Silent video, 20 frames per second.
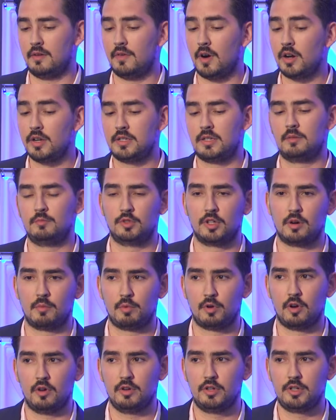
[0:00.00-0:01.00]
a very similar
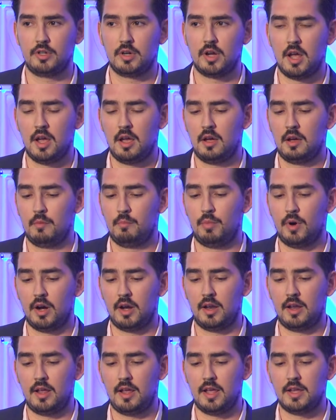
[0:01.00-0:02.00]
approach,
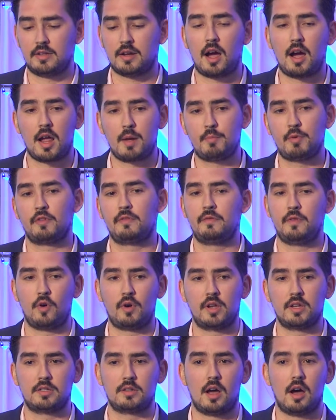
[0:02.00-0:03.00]
but is
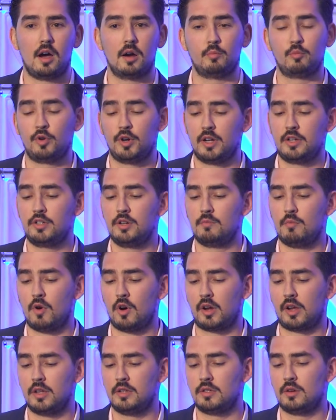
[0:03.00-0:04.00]
hyper-focused on prediction
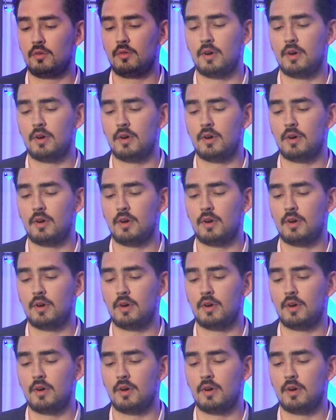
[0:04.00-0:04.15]
markets